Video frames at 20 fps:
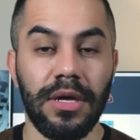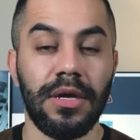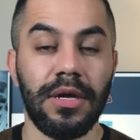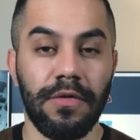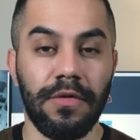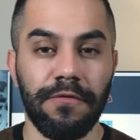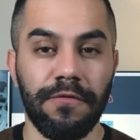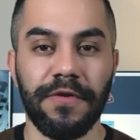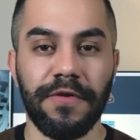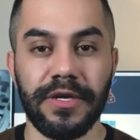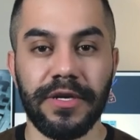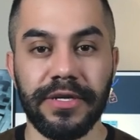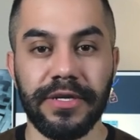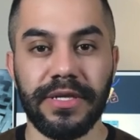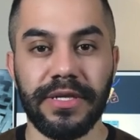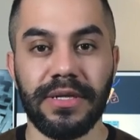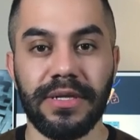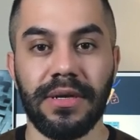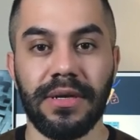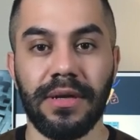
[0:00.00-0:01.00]

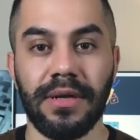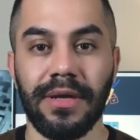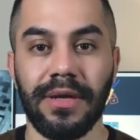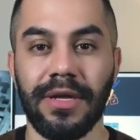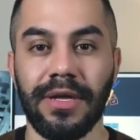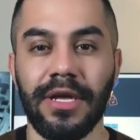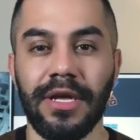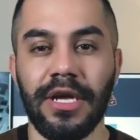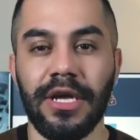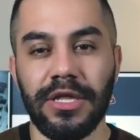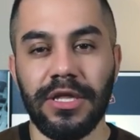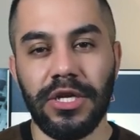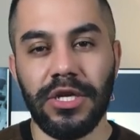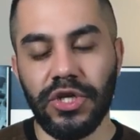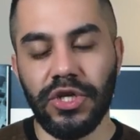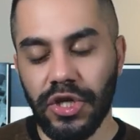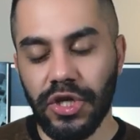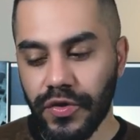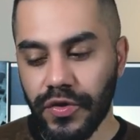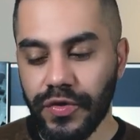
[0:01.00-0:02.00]
First,
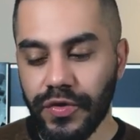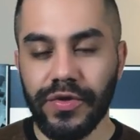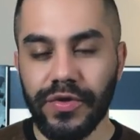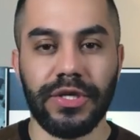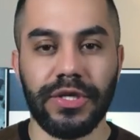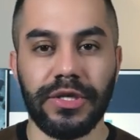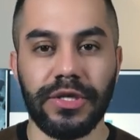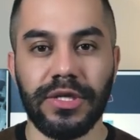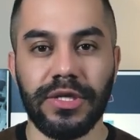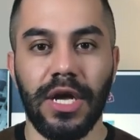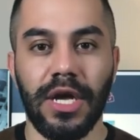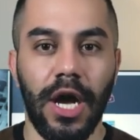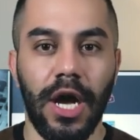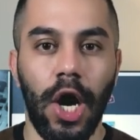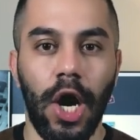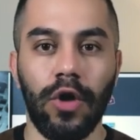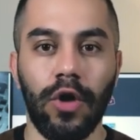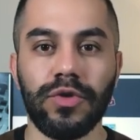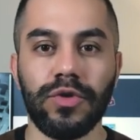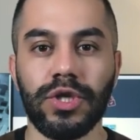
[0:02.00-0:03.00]
teaching users
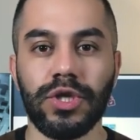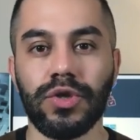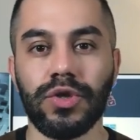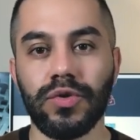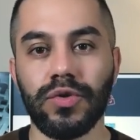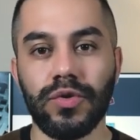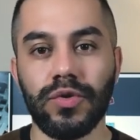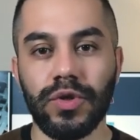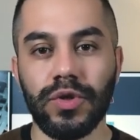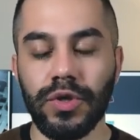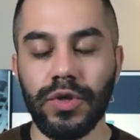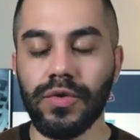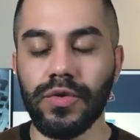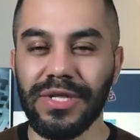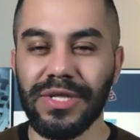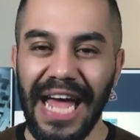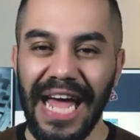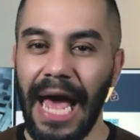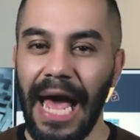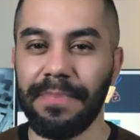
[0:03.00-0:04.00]
how to use
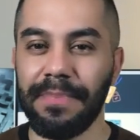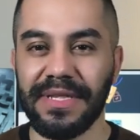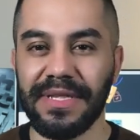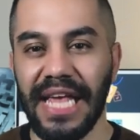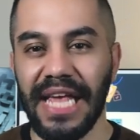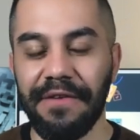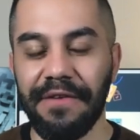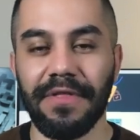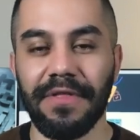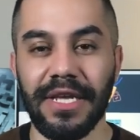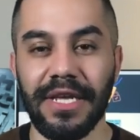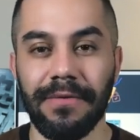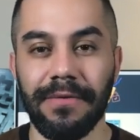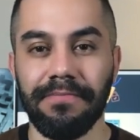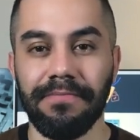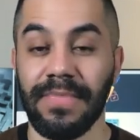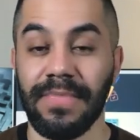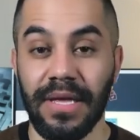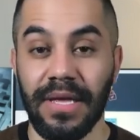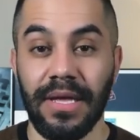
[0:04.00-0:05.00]
the app safely.
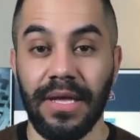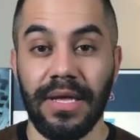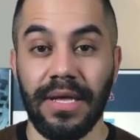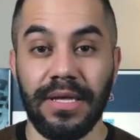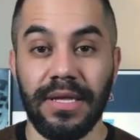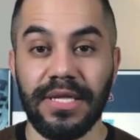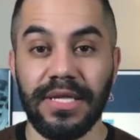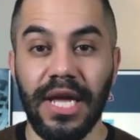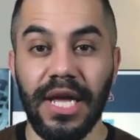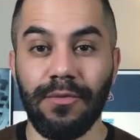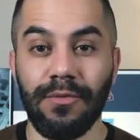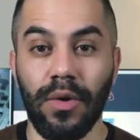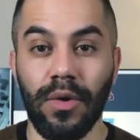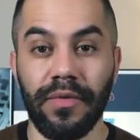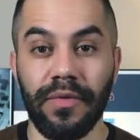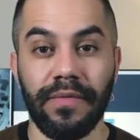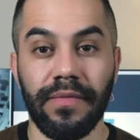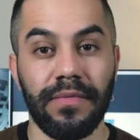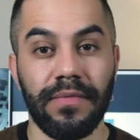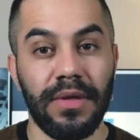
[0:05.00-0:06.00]
Second one,
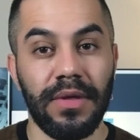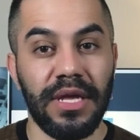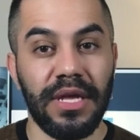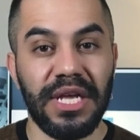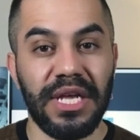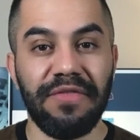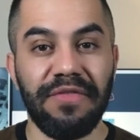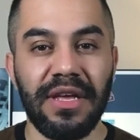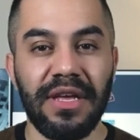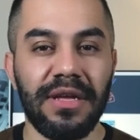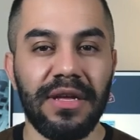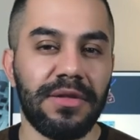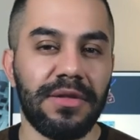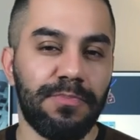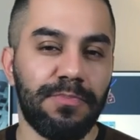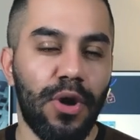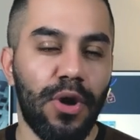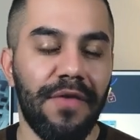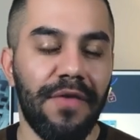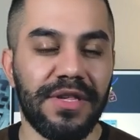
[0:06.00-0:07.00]
giving
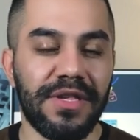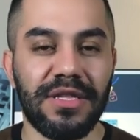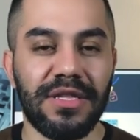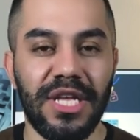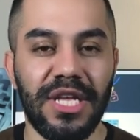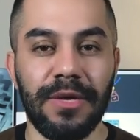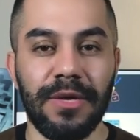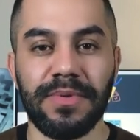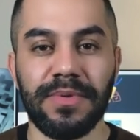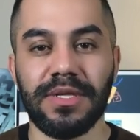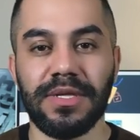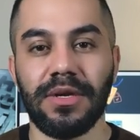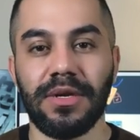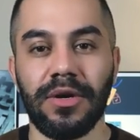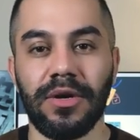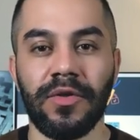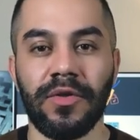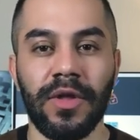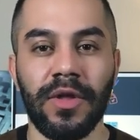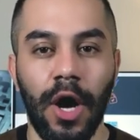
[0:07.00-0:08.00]
privacy tips
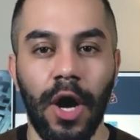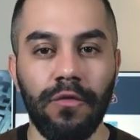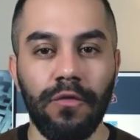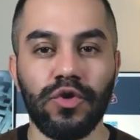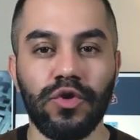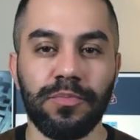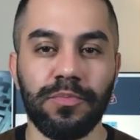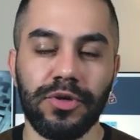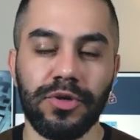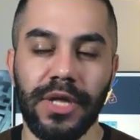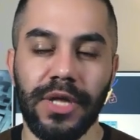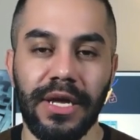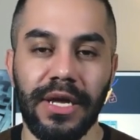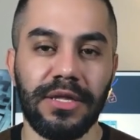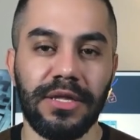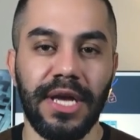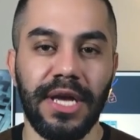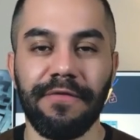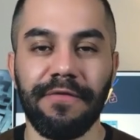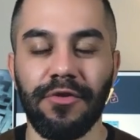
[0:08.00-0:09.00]
on how to protect
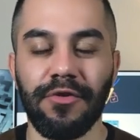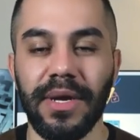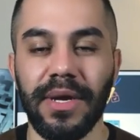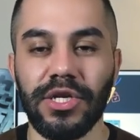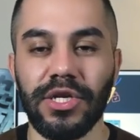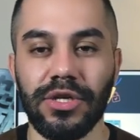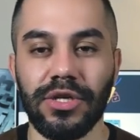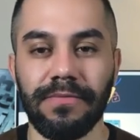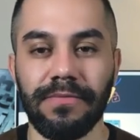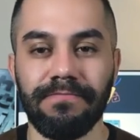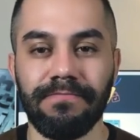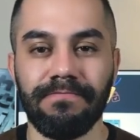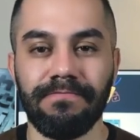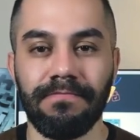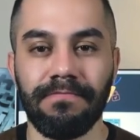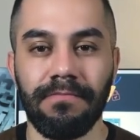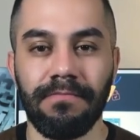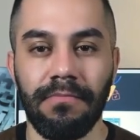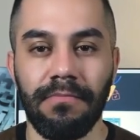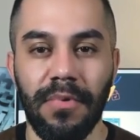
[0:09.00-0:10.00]
their information.
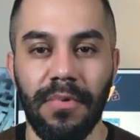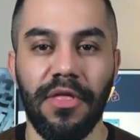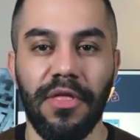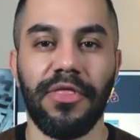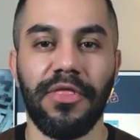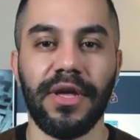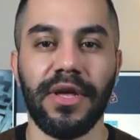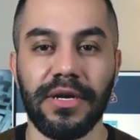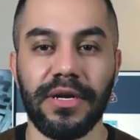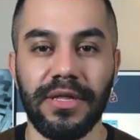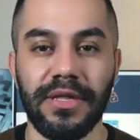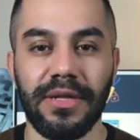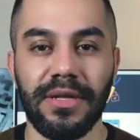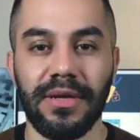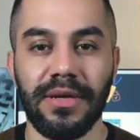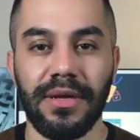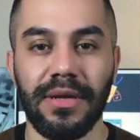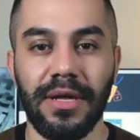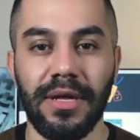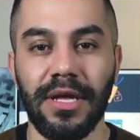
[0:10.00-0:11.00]
Third,
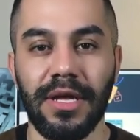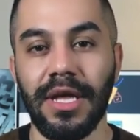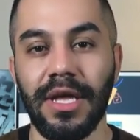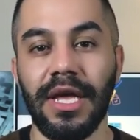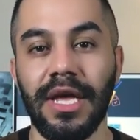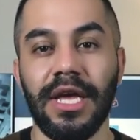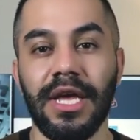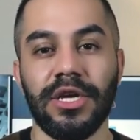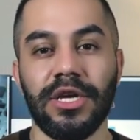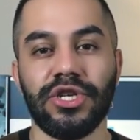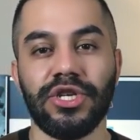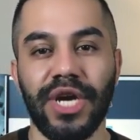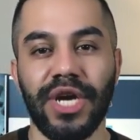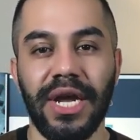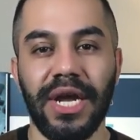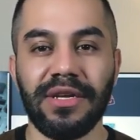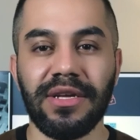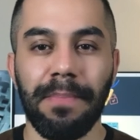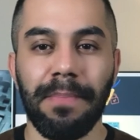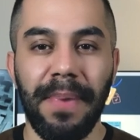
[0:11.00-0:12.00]

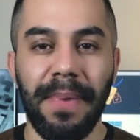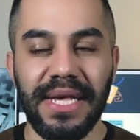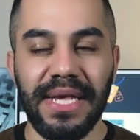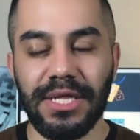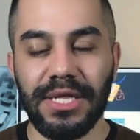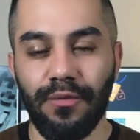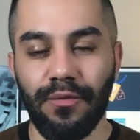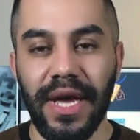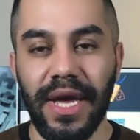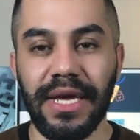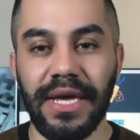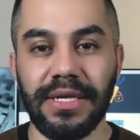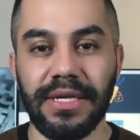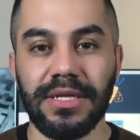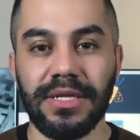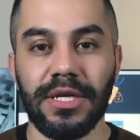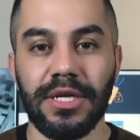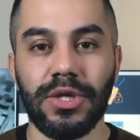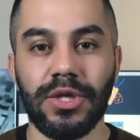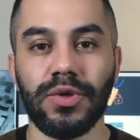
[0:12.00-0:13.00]
sharing the best ways
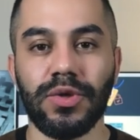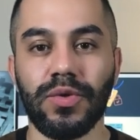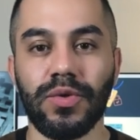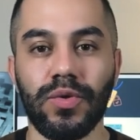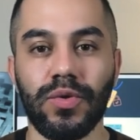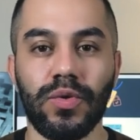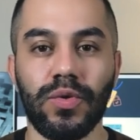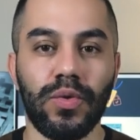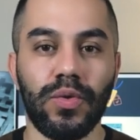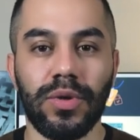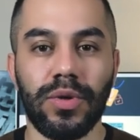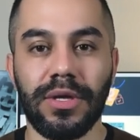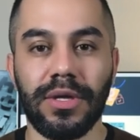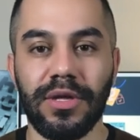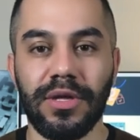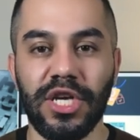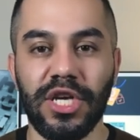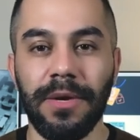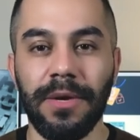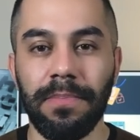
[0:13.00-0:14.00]
to
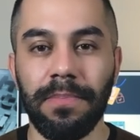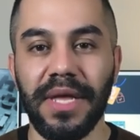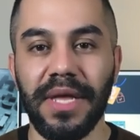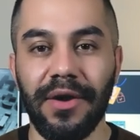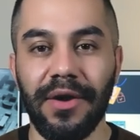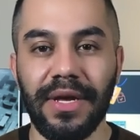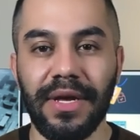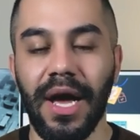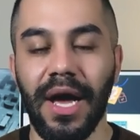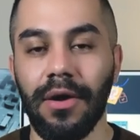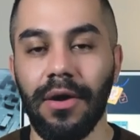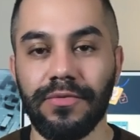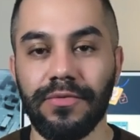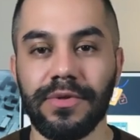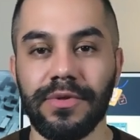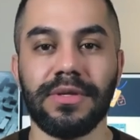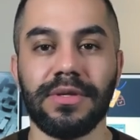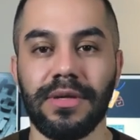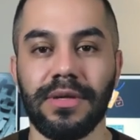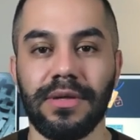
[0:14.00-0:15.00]
keep their
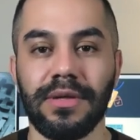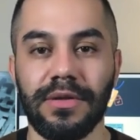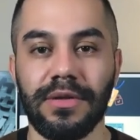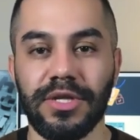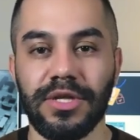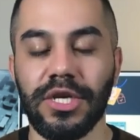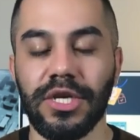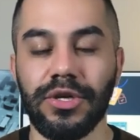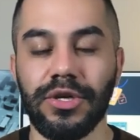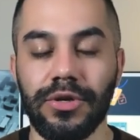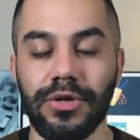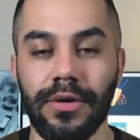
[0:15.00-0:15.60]
accounts secure.